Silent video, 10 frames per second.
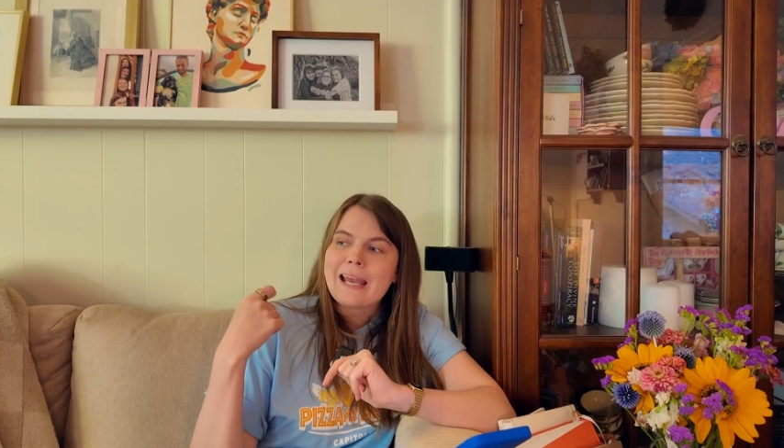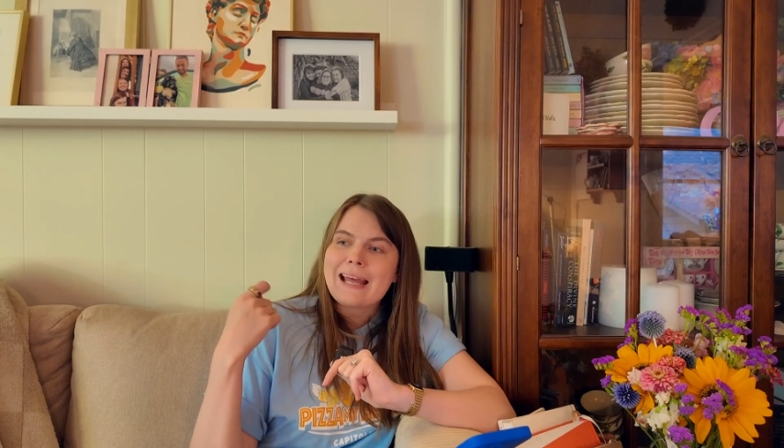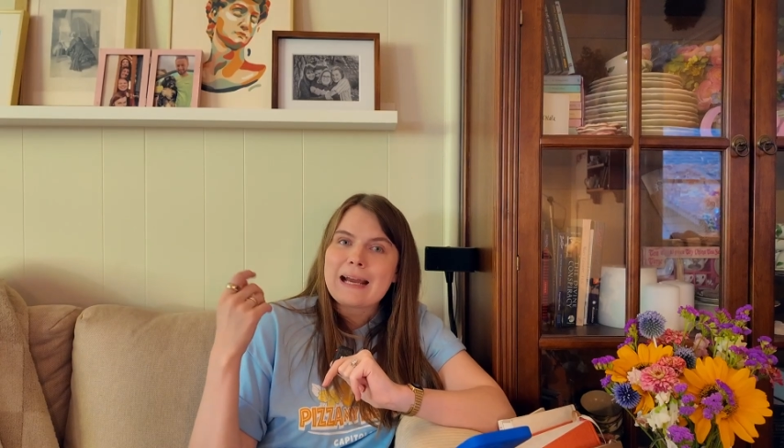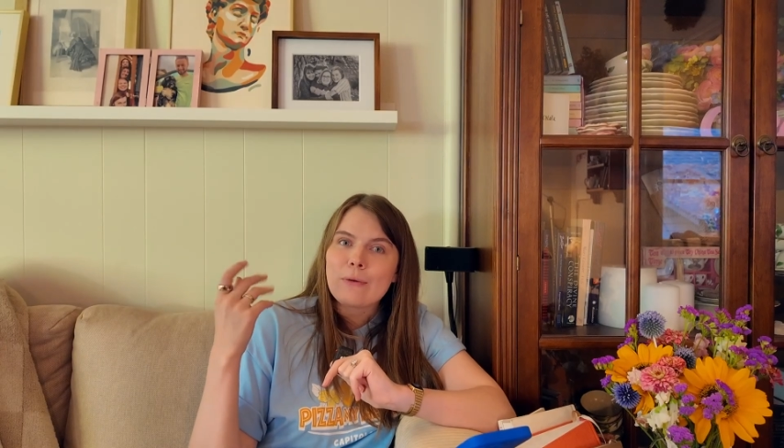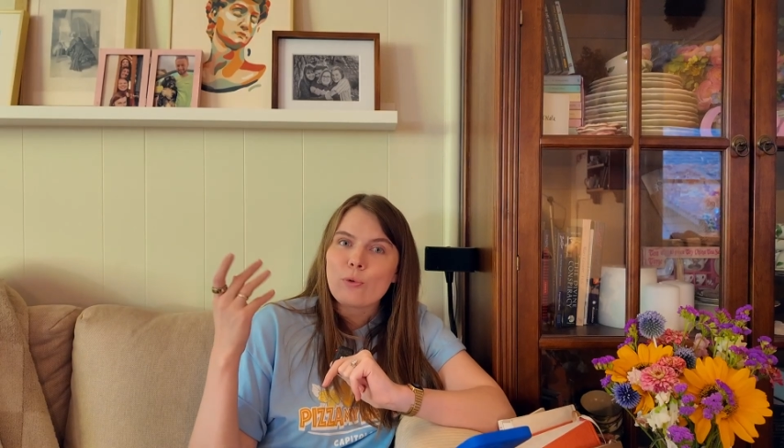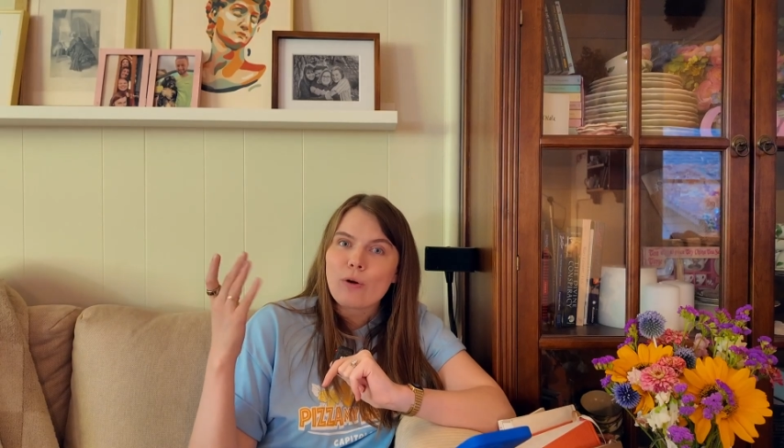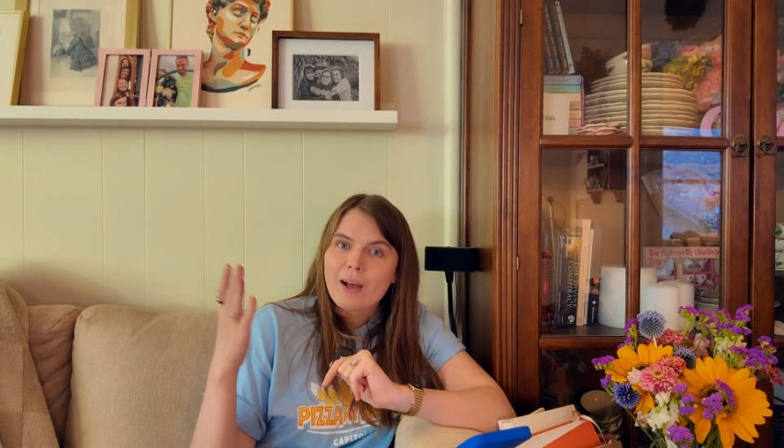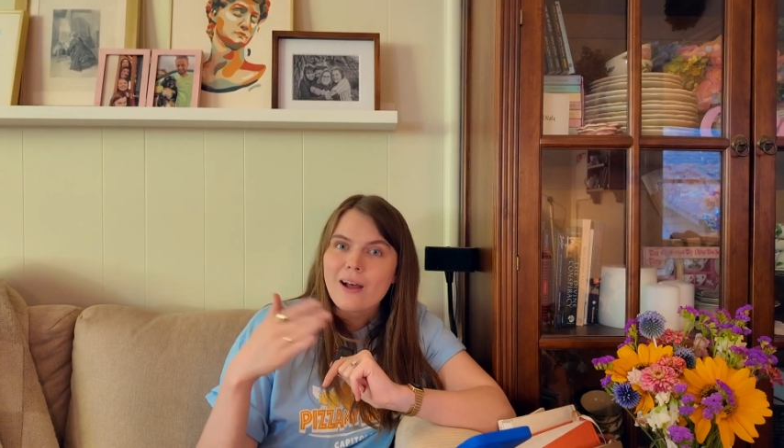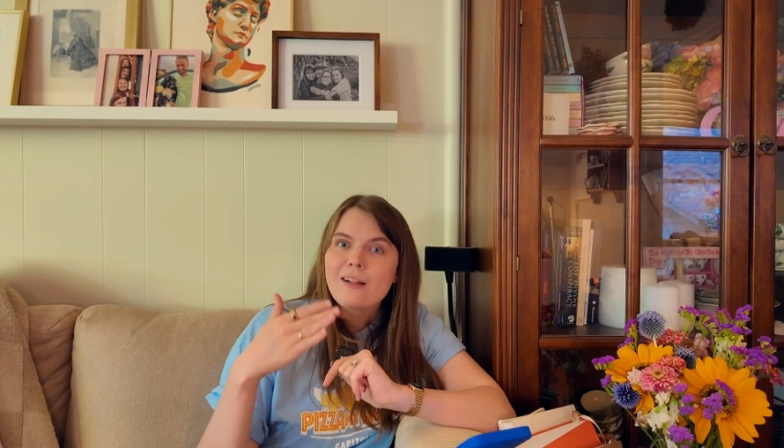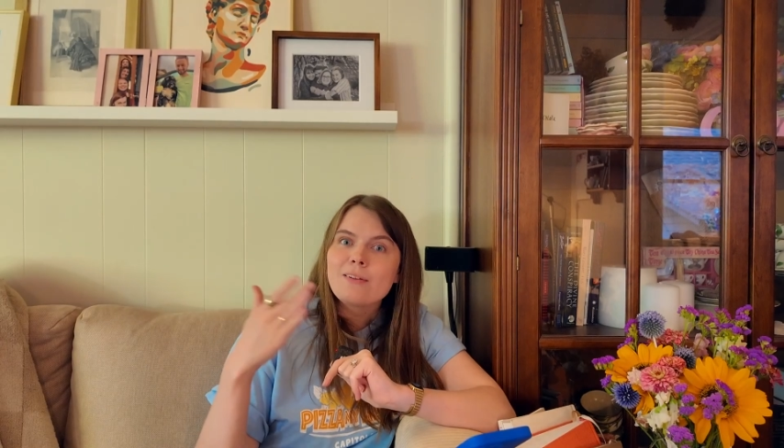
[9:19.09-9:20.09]
and I will
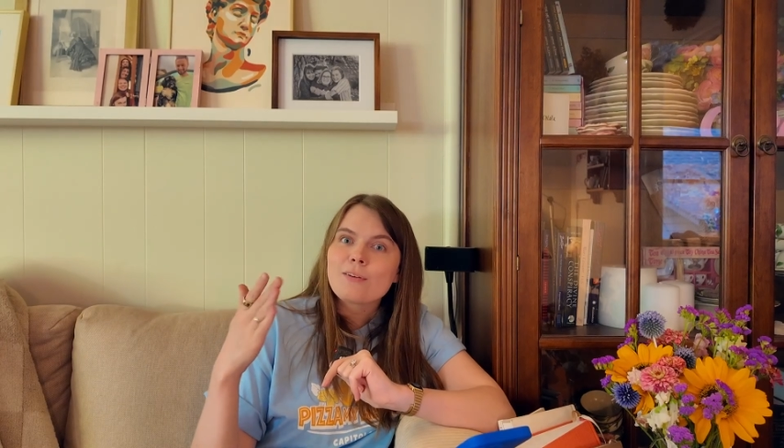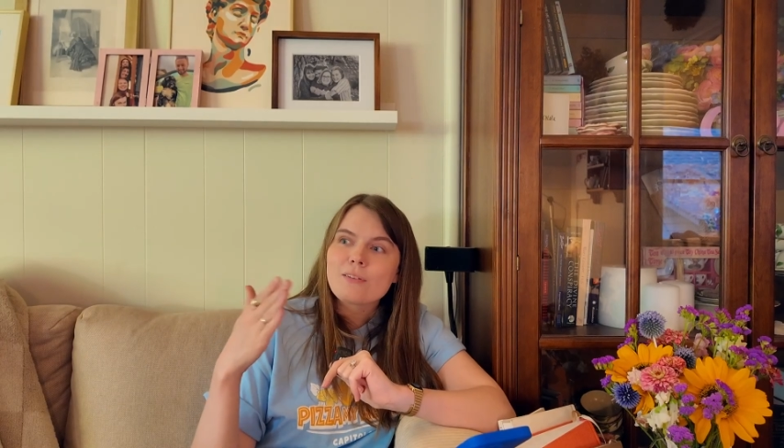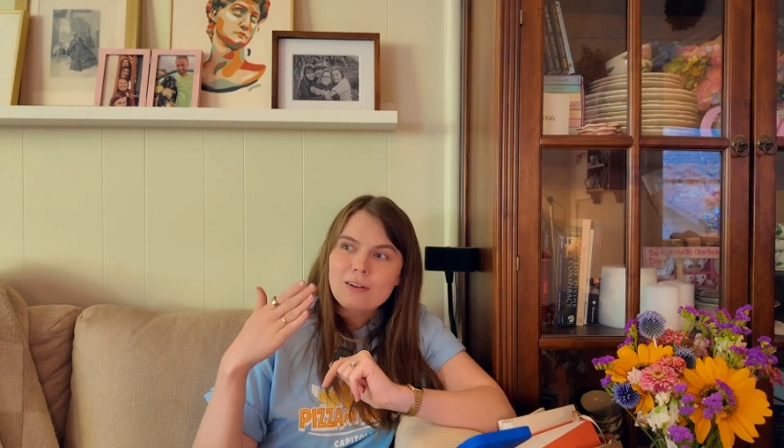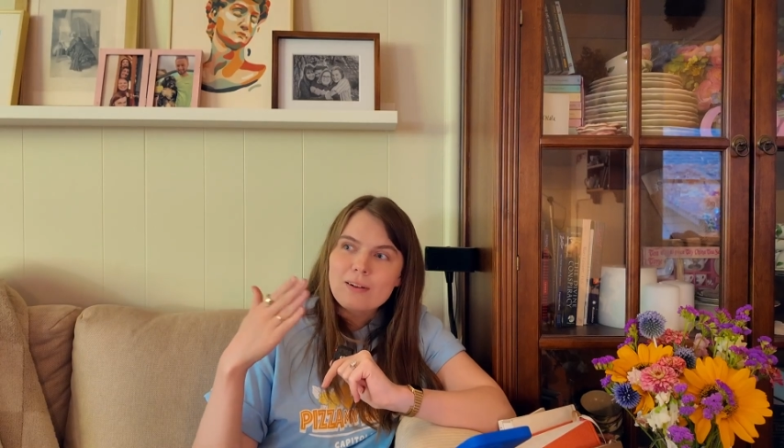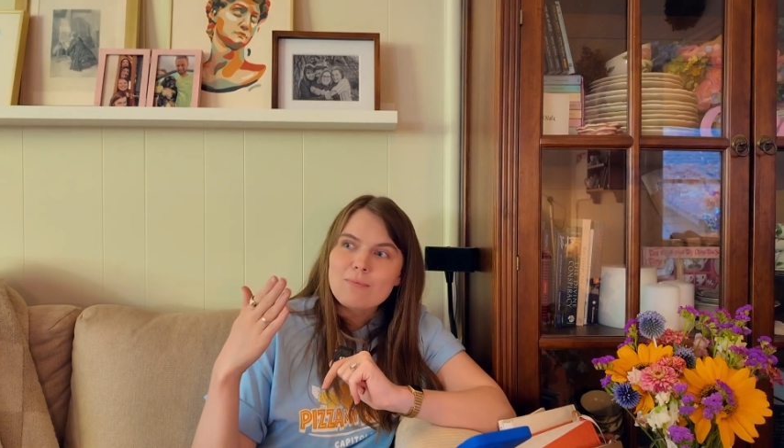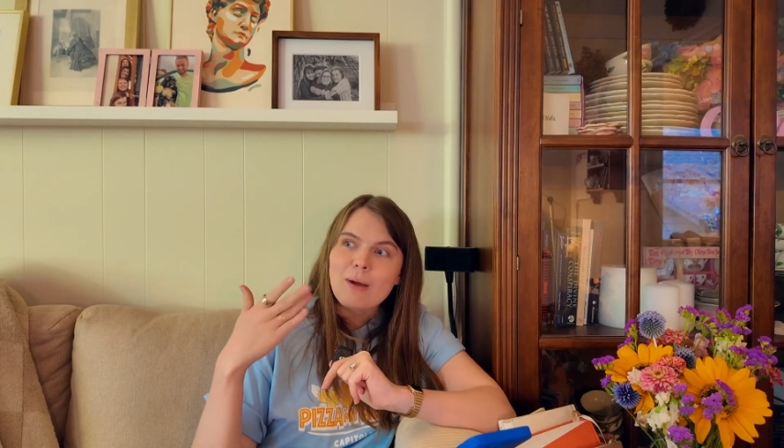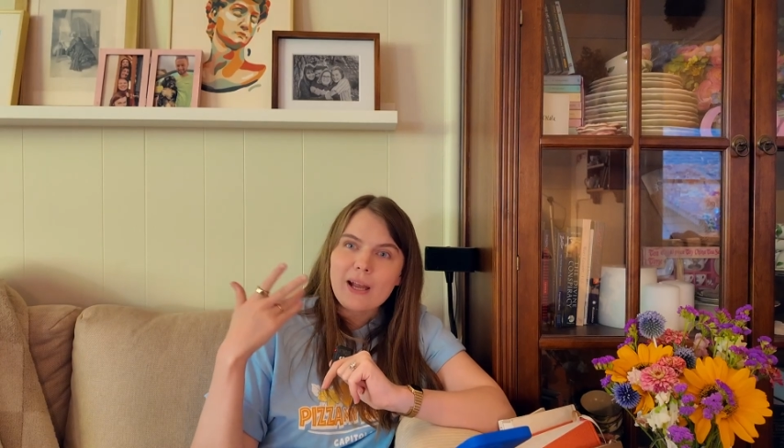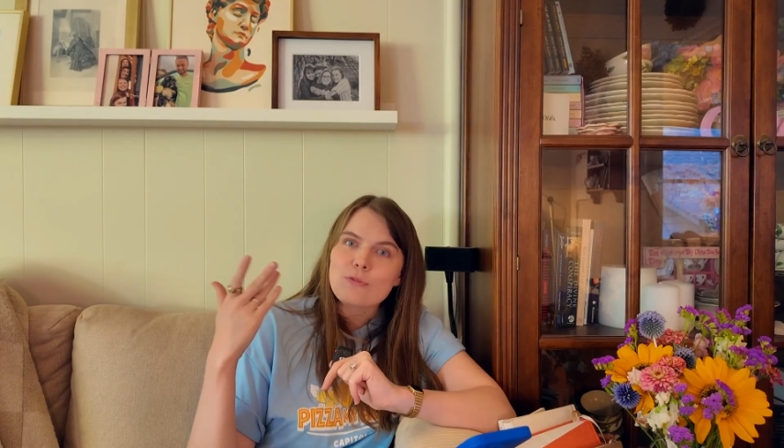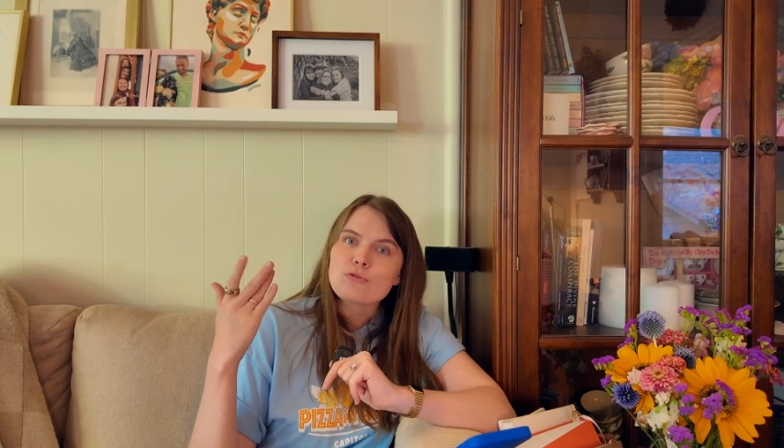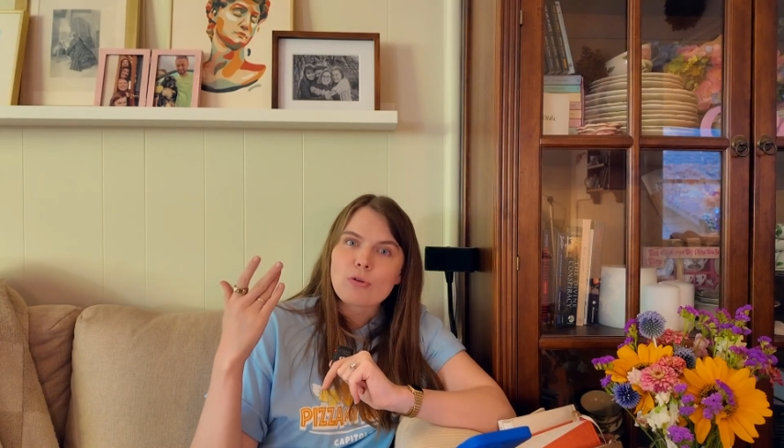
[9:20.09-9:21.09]
color
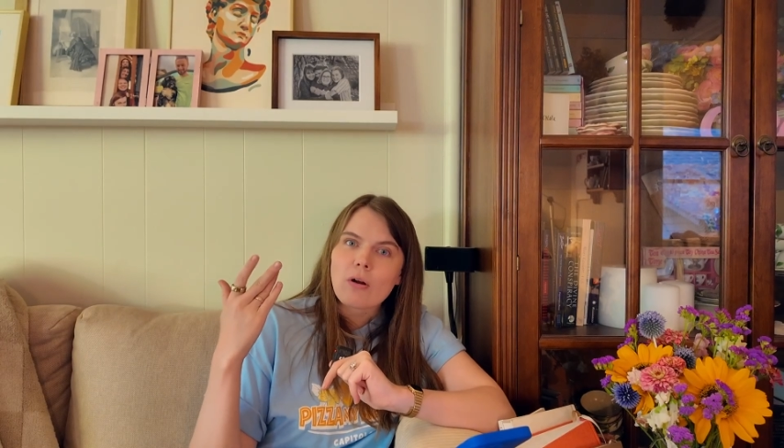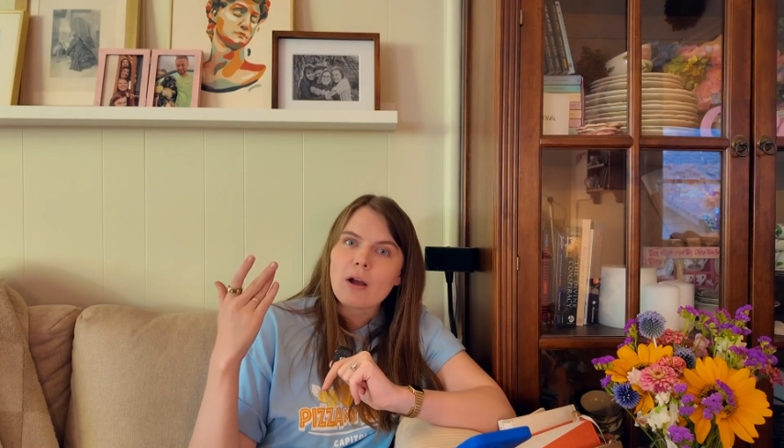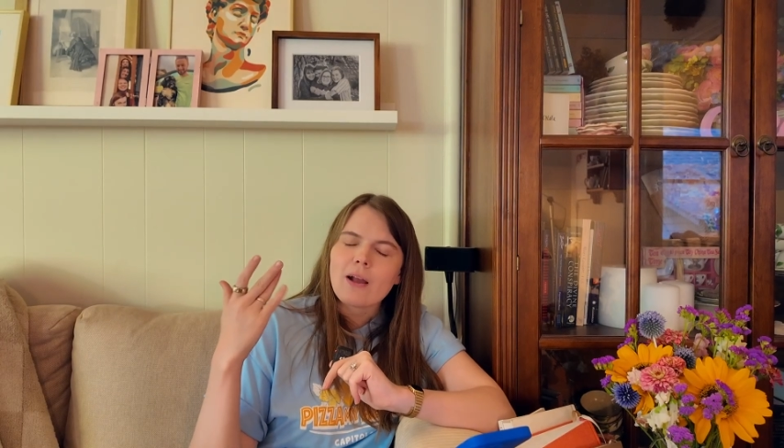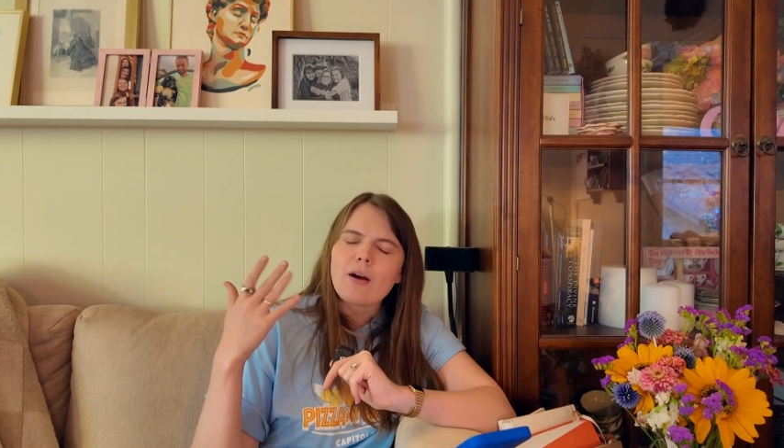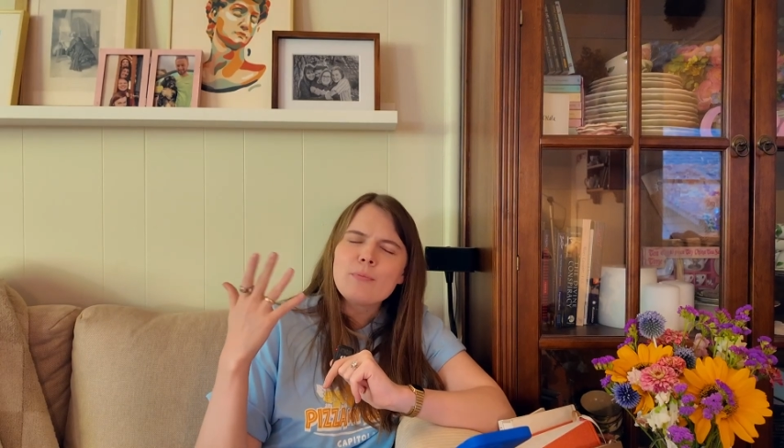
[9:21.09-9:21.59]
my own drawing,